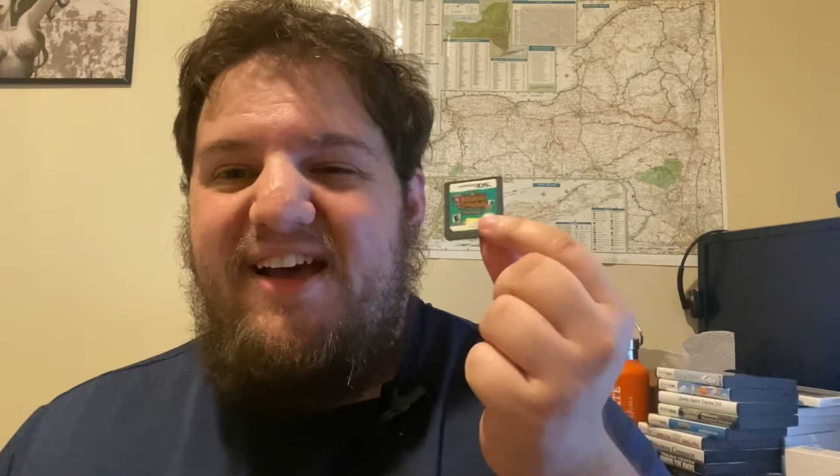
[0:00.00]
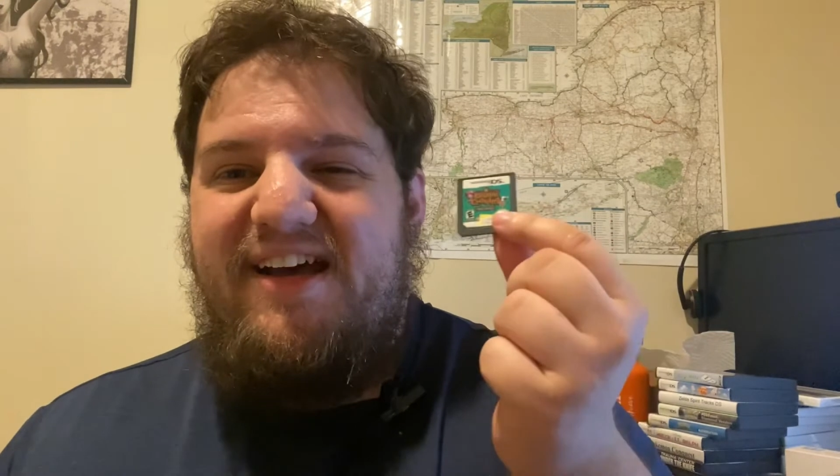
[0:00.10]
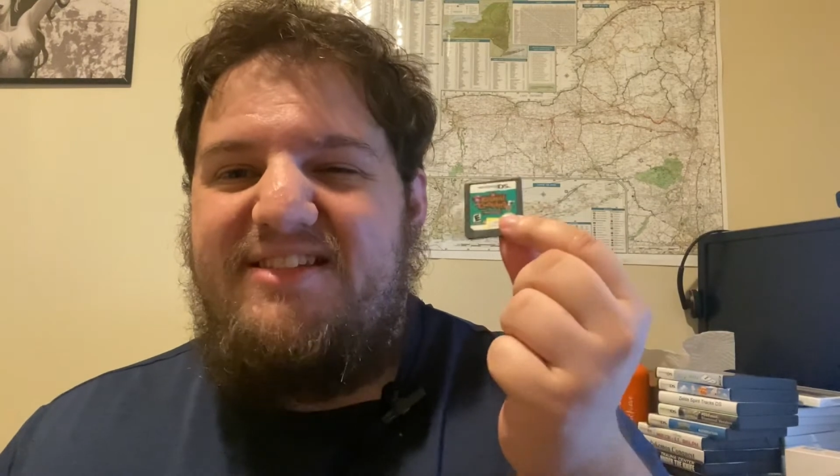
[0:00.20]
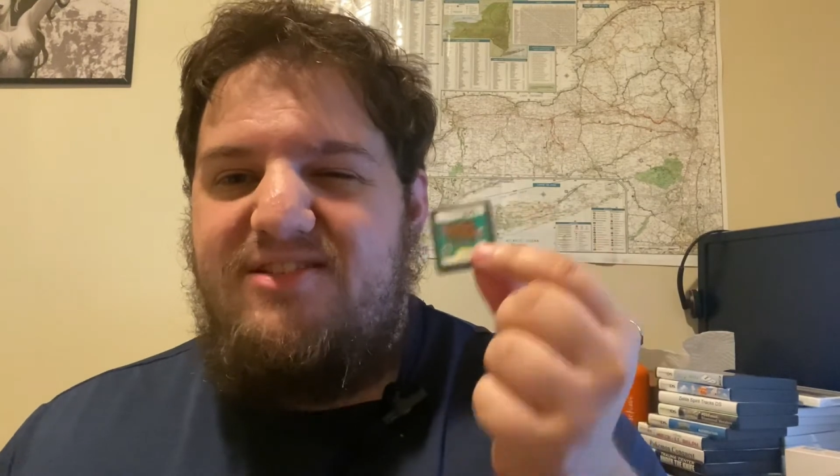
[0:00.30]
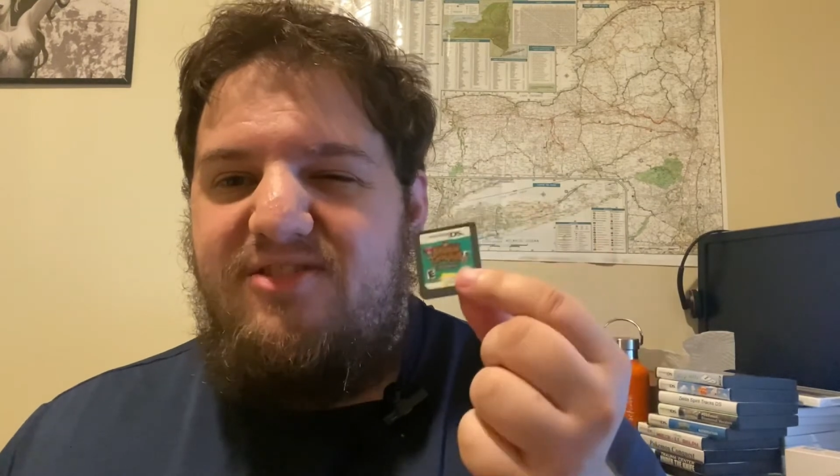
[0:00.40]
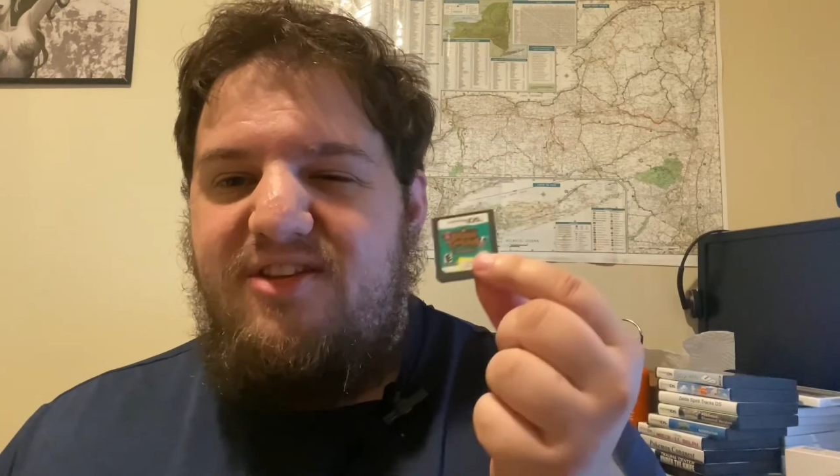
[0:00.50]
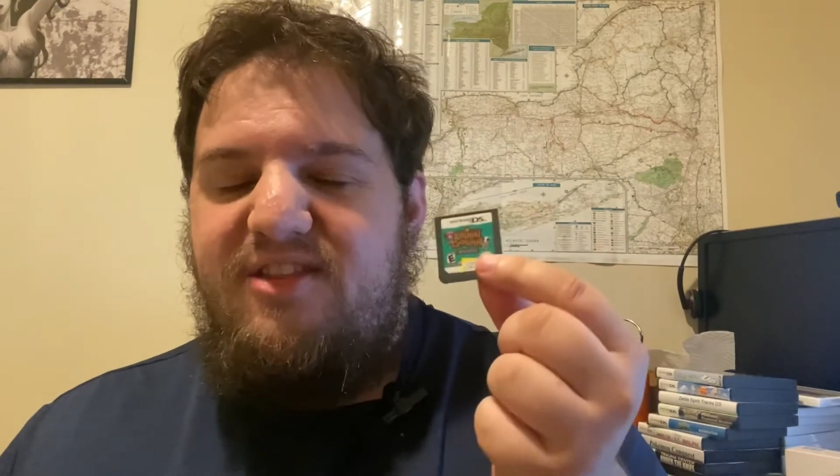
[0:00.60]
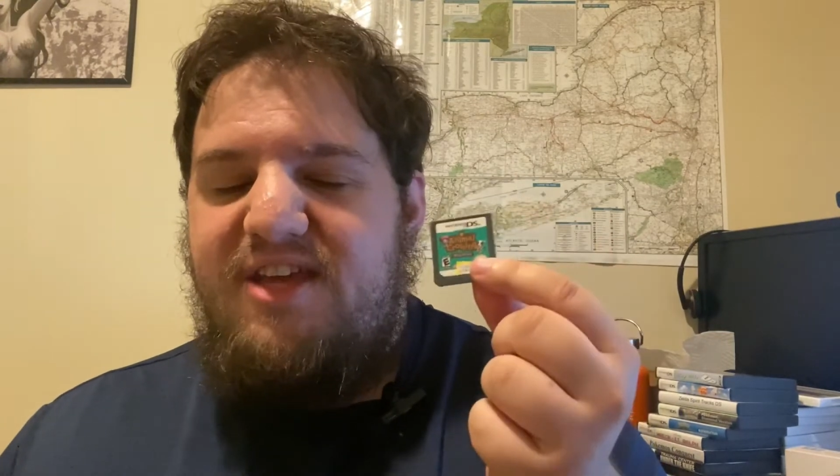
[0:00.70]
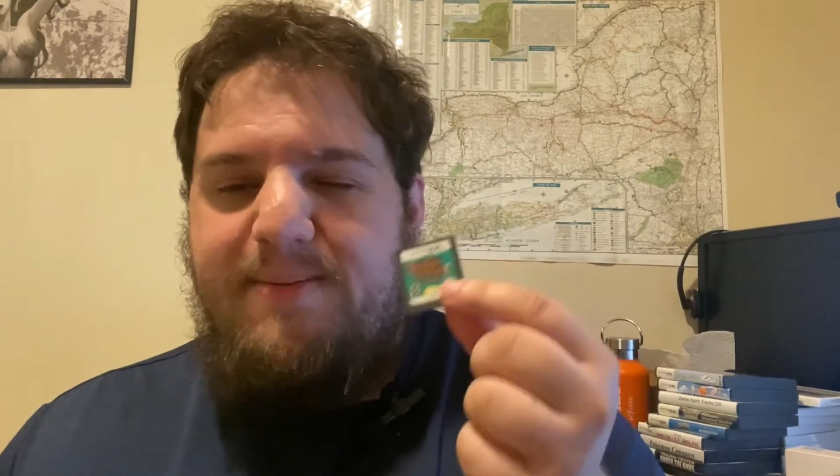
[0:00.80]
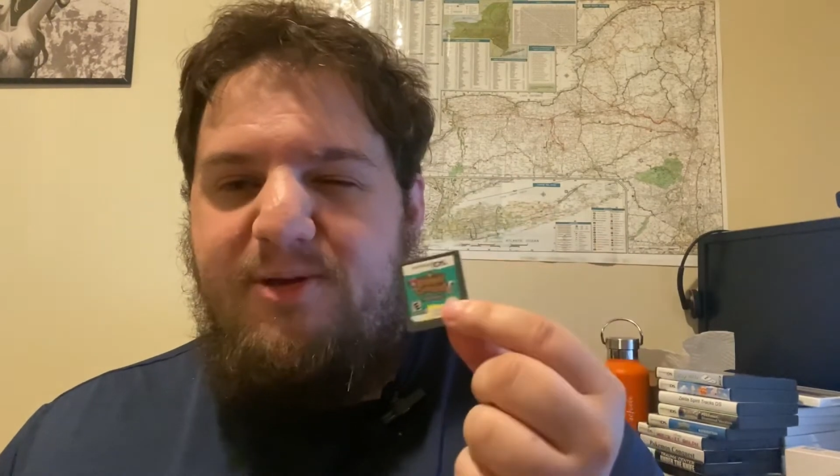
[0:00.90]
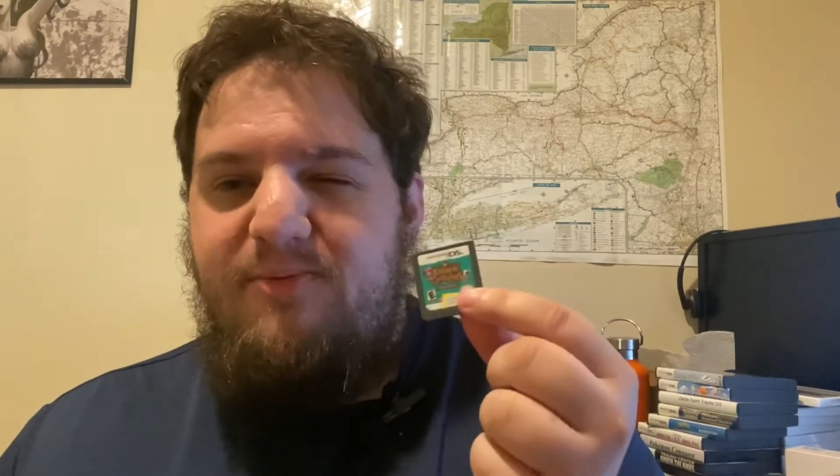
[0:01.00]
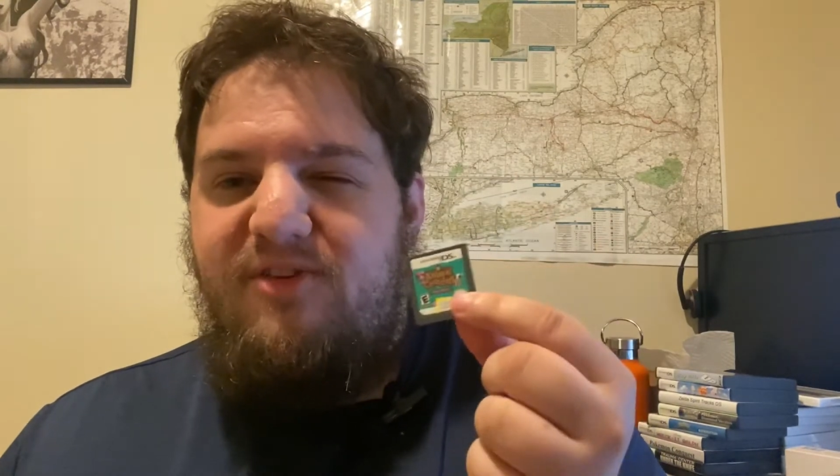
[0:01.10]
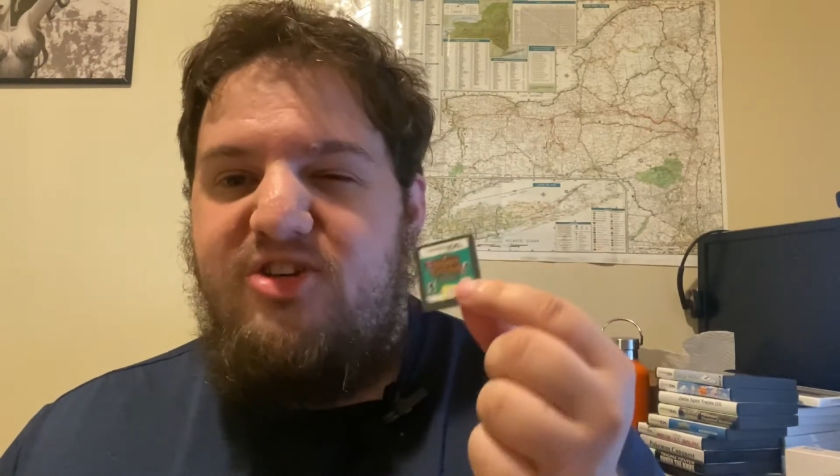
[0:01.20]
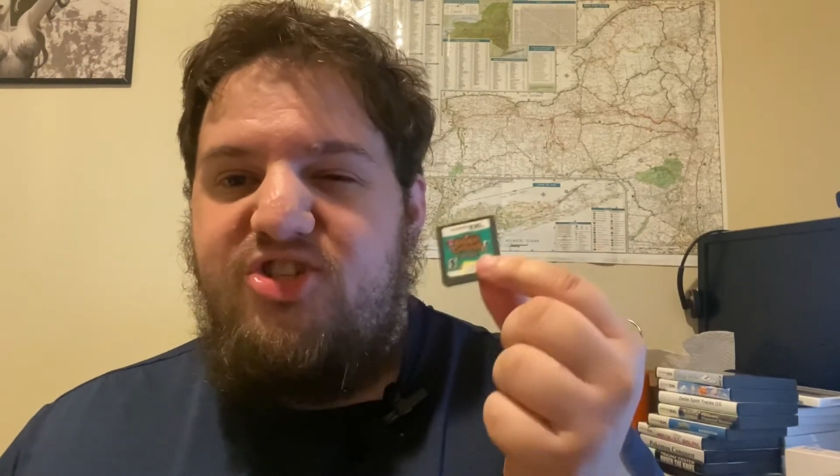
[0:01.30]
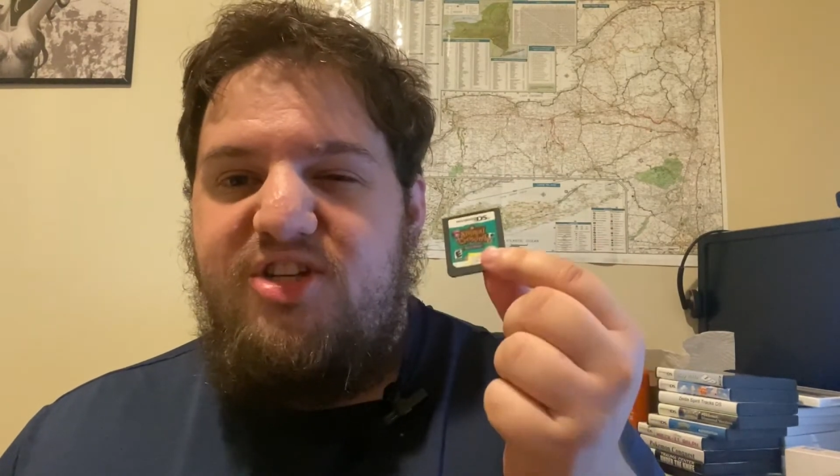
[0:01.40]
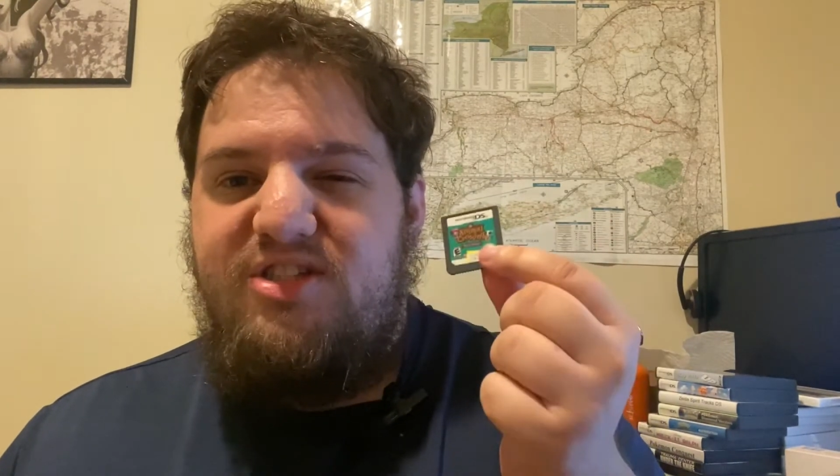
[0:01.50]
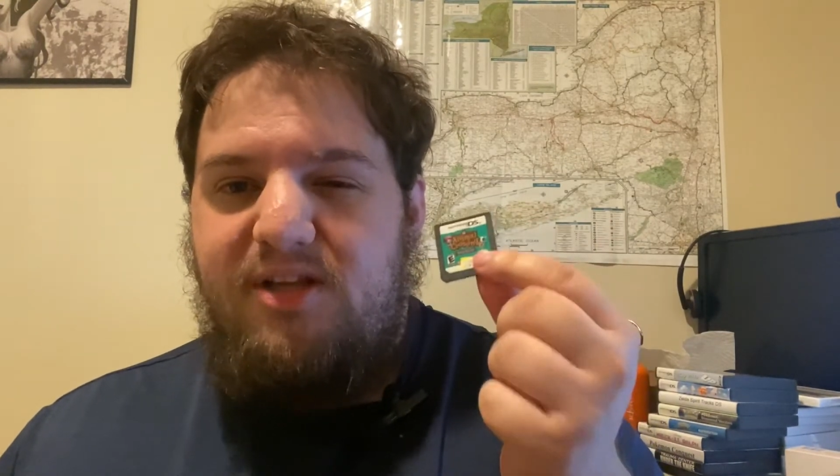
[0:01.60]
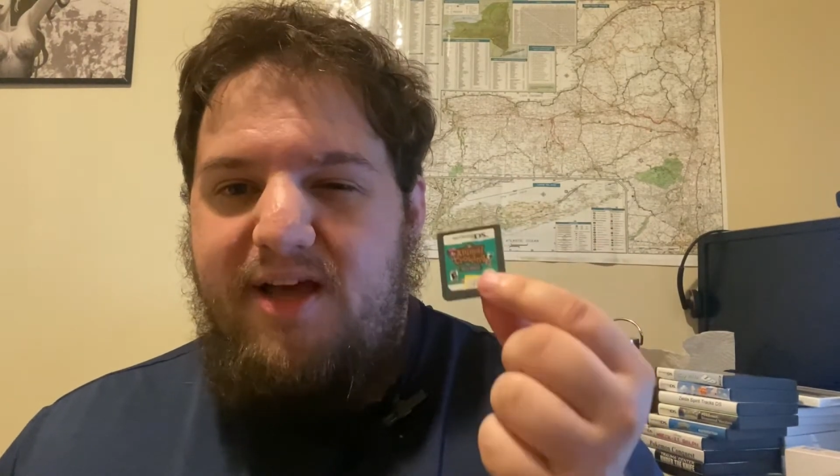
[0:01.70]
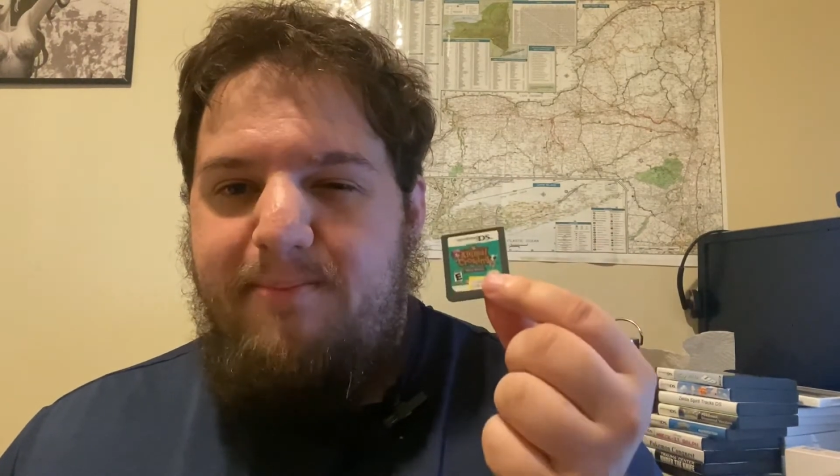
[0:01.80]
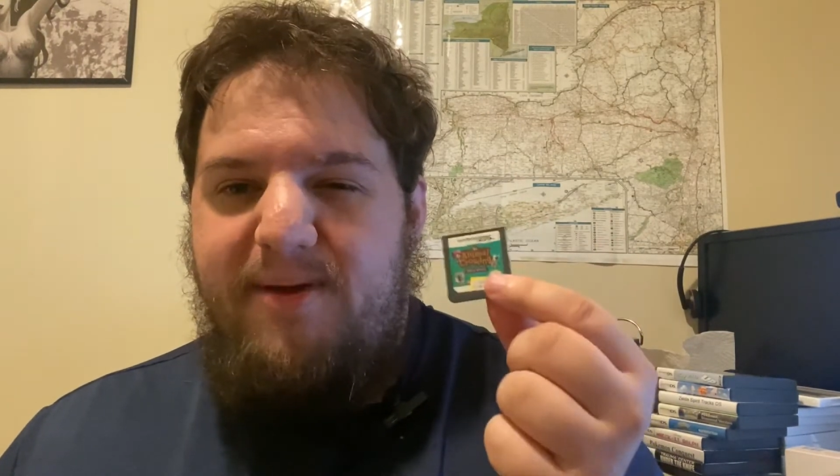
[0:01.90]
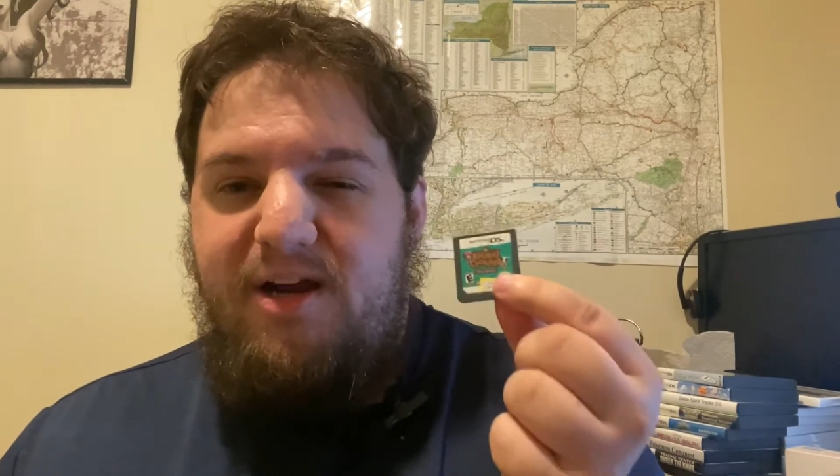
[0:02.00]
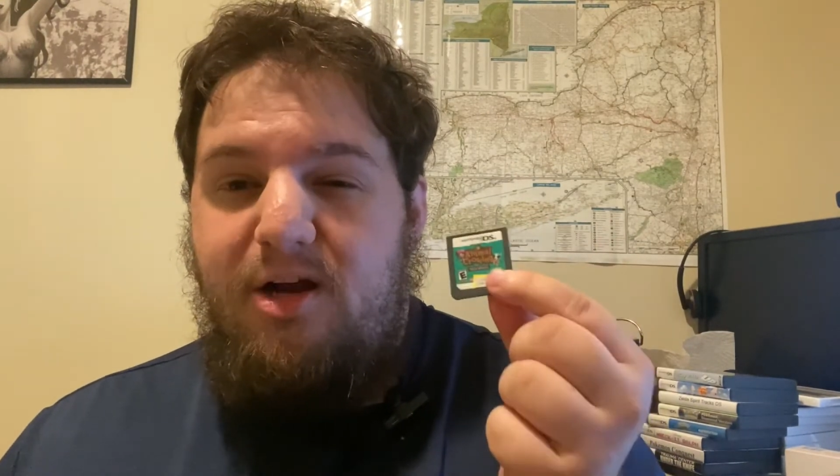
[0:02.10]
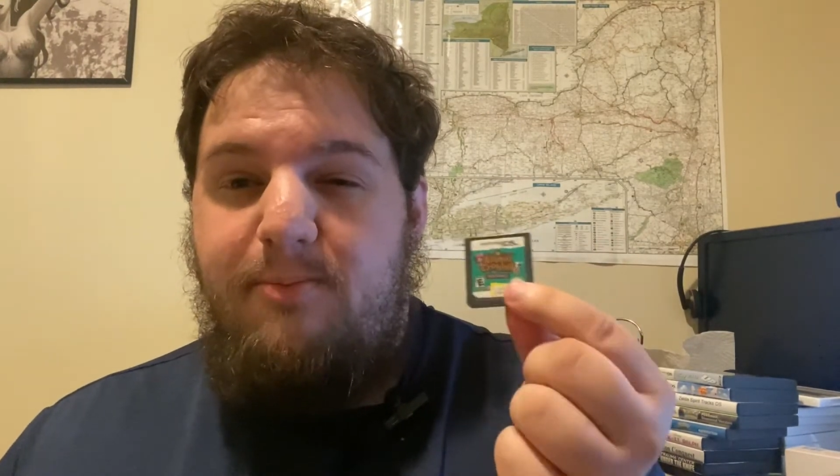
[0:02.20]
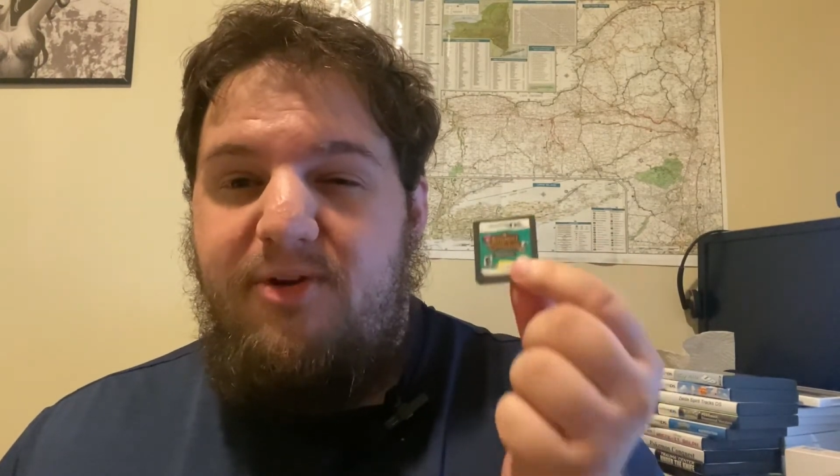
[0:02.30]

I still think the GameCube version is a lot better,